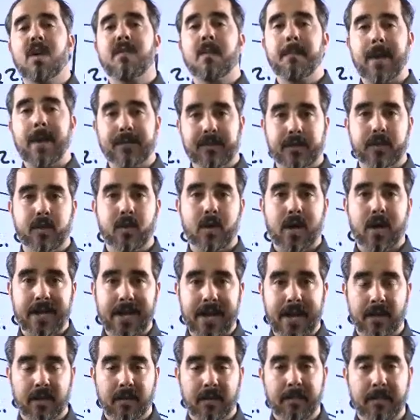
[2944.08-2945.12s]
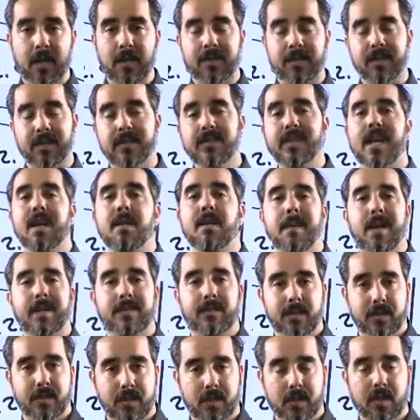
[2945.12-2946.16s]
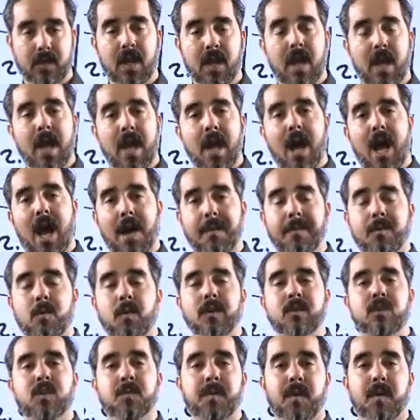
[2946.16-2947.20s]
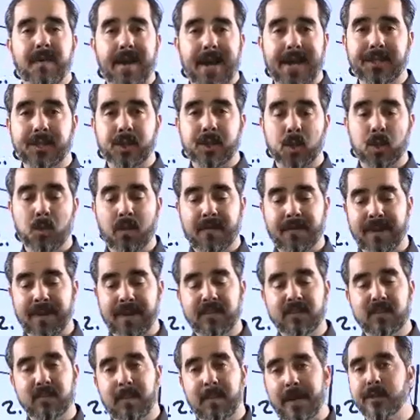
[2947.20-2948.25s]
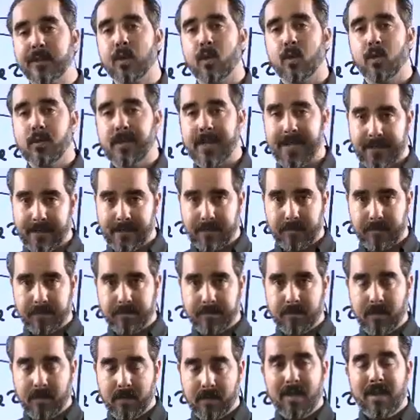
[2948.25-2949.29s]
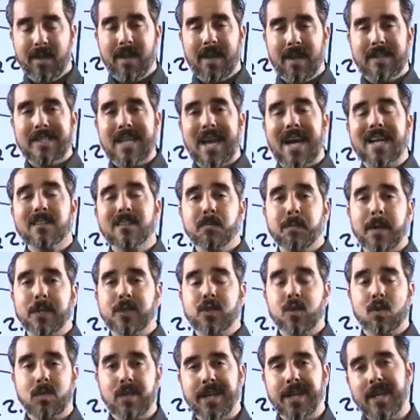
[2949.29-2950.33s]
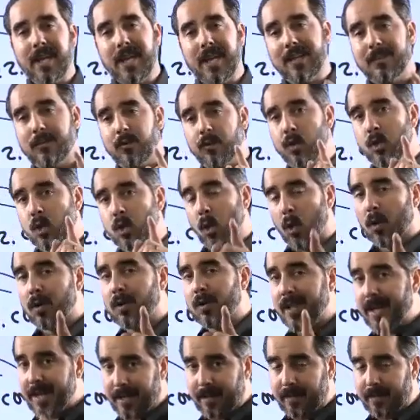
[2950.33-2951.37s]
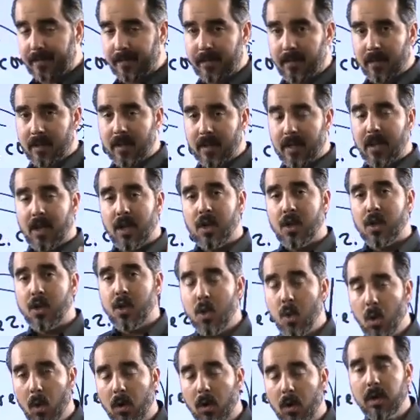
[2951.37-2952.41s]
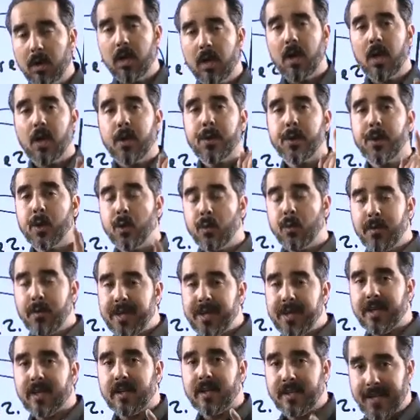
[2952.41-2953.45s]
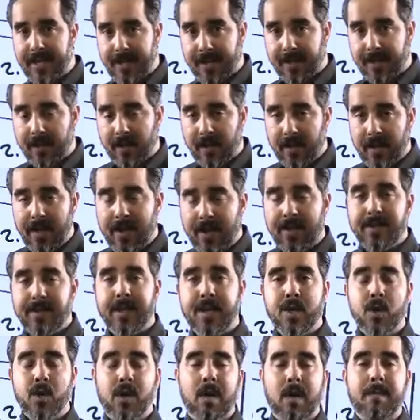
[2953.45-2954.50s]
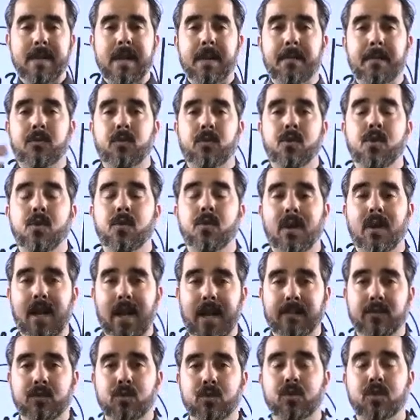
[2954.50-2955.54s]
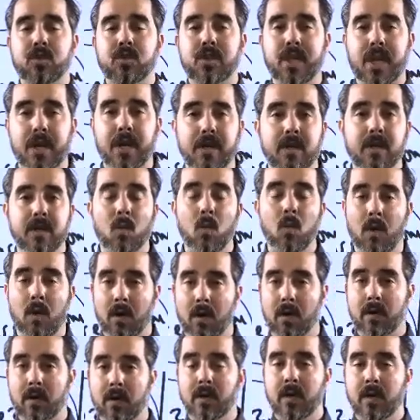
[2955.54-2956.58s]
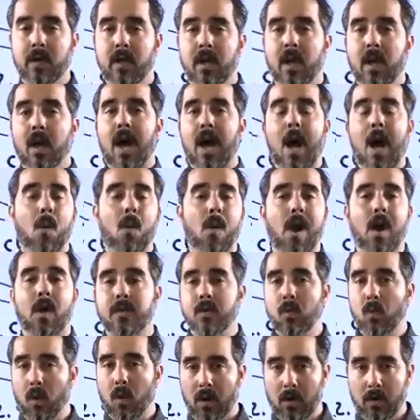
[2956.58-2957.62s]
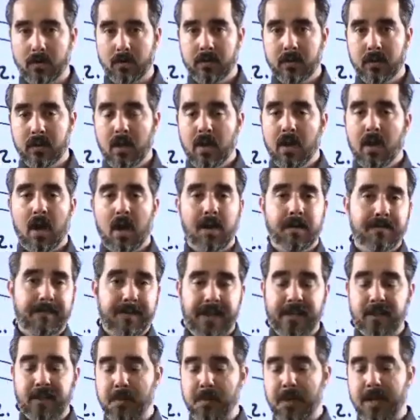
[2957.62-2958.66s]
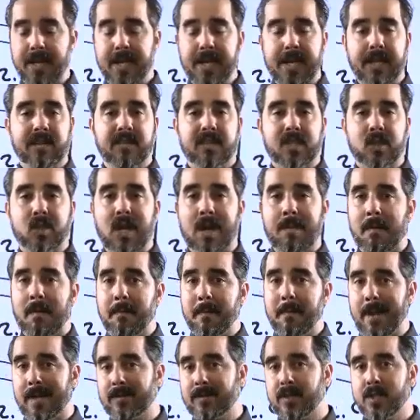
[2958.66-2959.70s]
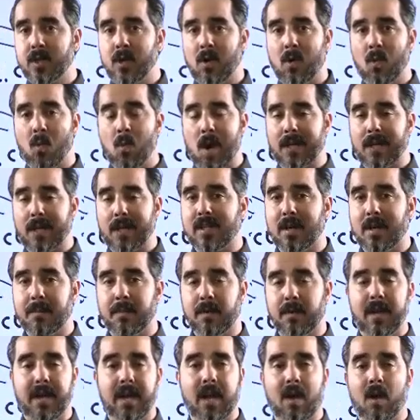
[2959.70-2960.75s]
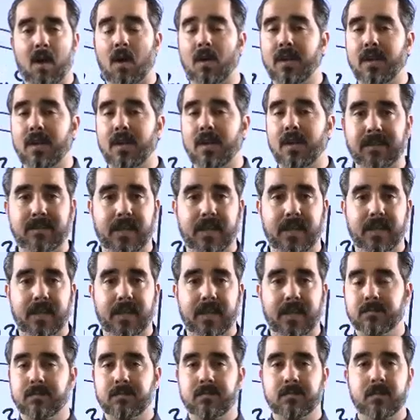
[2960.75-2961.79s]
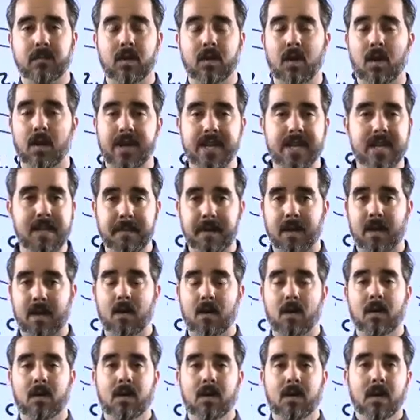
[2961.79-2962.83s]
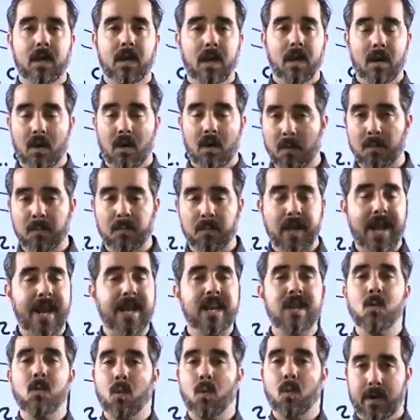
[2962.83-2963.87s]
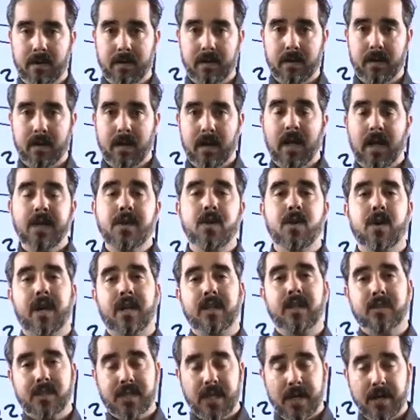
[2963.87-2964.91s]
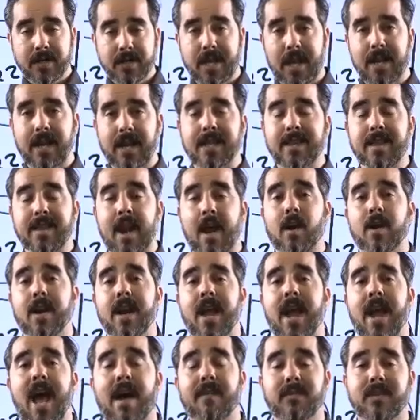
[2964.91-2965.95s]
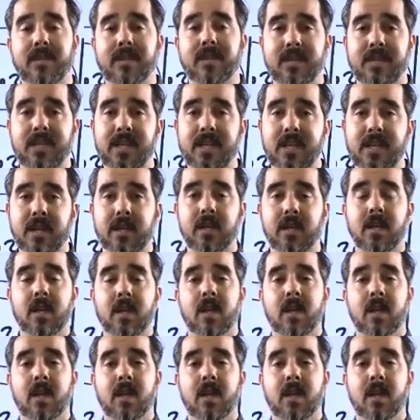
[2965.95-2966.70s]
a Messenger account, because inside Messenger, I'm going to provide you with a special link. That special link is your link, your unique link that you're gonna be able to utilize to share the word around the world. On Facebook and Instagram, on Messenger, on WhatsApp, on LinkedIn, on email, on anywhere. You're gonna share that, and then I'm gonna have the